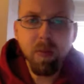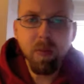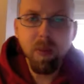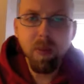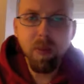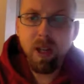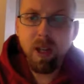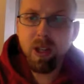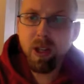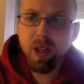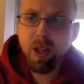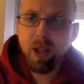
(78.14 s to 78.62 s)

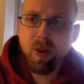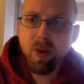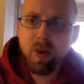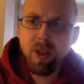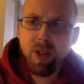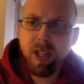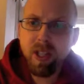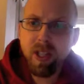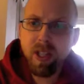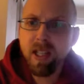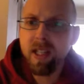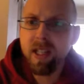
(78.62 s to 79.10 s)
so
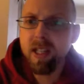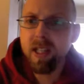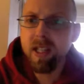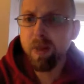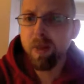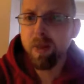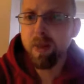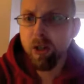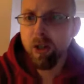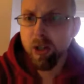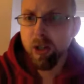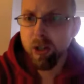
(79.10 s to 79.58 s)
this is
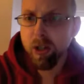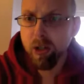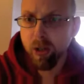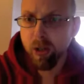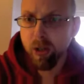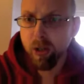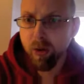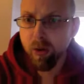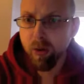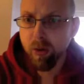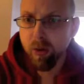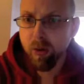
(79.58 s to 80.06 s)
especially
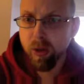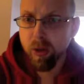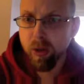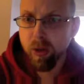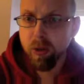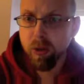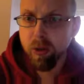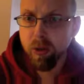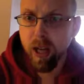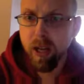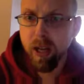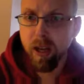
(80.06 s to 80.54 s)
true when
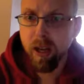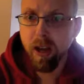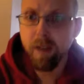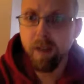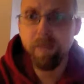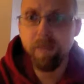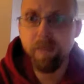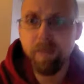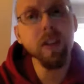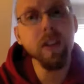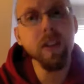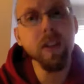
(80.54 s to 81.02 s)
you take a
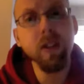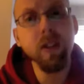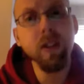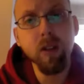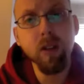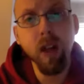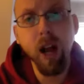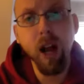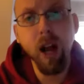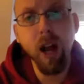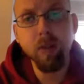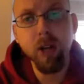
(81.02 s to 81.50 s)

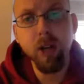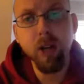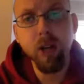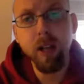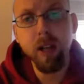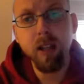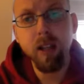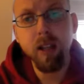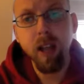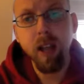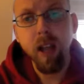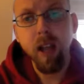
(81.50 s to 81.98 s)
physical
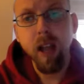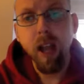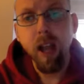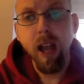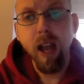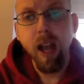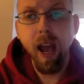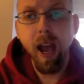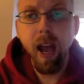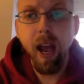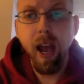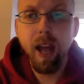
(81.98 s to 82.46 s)
object
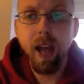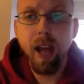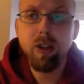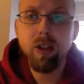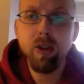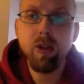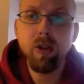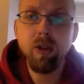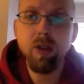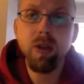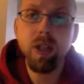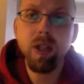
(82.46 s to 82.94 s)
and
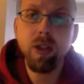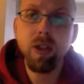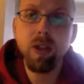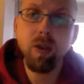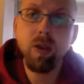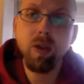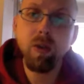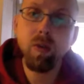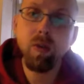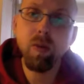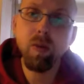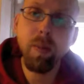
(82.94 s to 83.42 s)
you use it
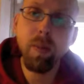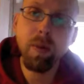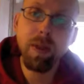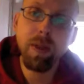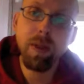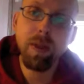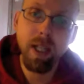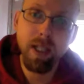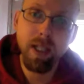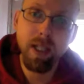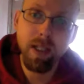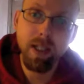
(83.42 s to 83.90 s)
to
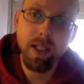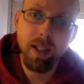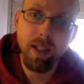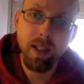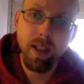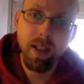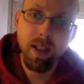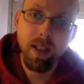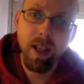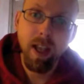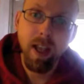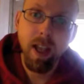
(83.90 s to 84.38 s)
represent
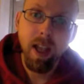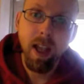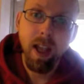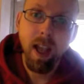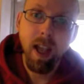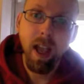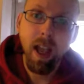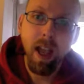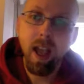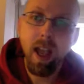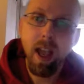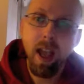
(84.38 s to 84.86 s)

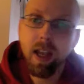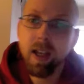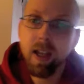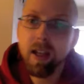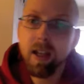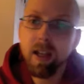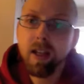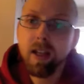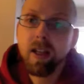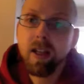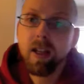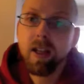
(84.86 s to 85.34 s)

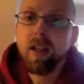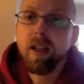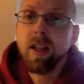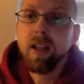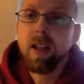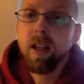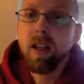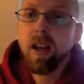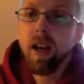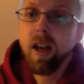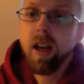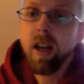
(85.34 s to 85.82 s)
a
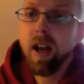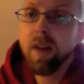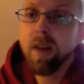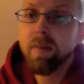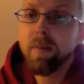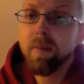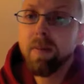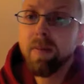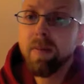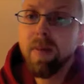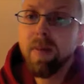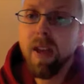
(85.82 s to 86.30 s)

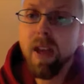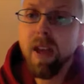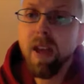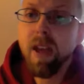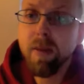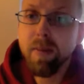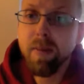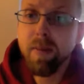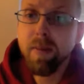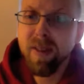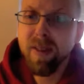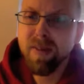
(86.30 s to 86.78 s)

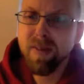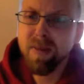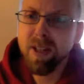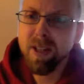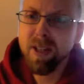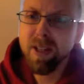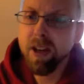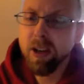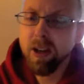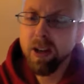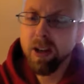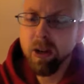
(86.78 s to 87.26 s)

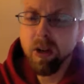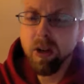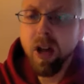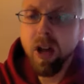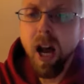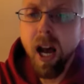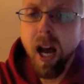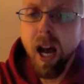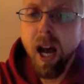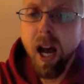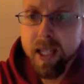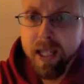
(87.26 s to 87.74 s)
immaterial
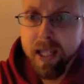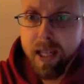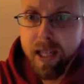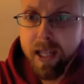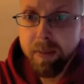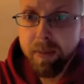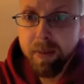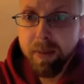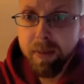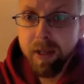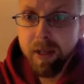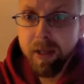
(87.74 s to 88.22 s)

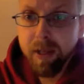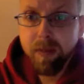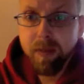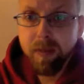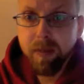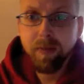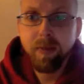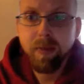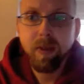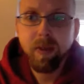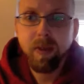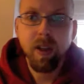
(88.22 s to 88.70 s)
concept.
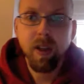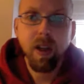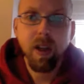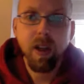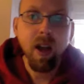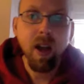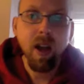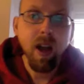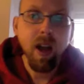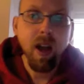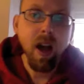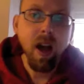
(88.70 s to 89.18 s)

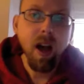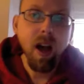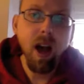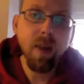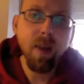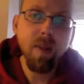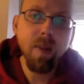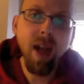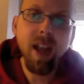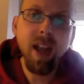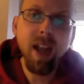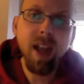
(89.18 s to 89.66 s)

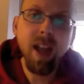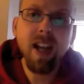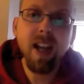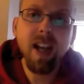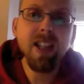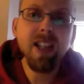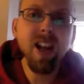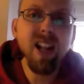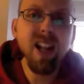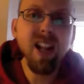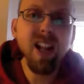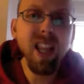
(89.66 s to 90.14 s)
And I
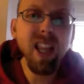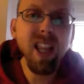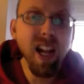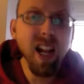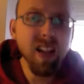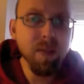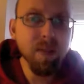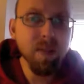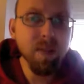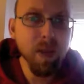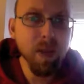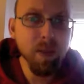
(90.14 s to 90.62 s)
saw a lot
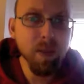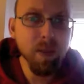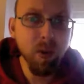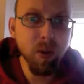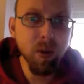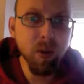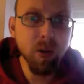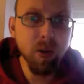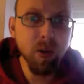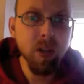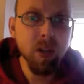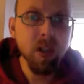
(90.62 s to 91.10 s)
of
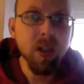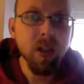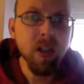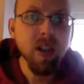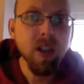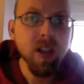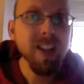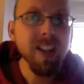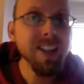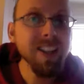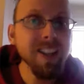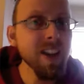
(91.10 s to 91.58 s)
people
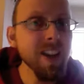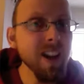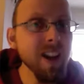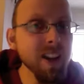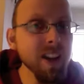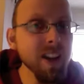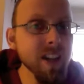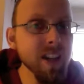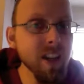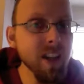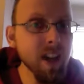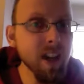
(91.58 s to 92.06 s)

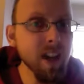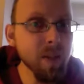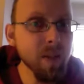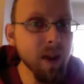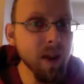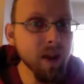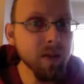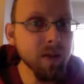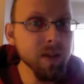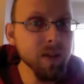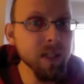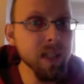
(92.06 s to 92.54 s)
talking
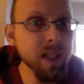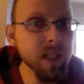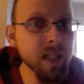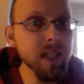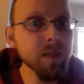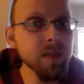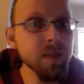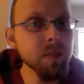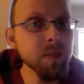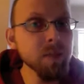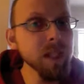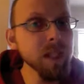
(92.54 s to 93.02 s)
about
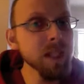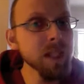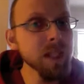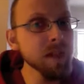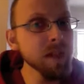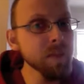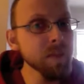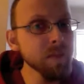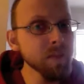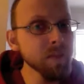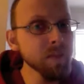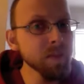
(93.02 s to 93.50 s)

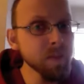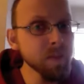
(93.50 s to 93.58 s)
symbolism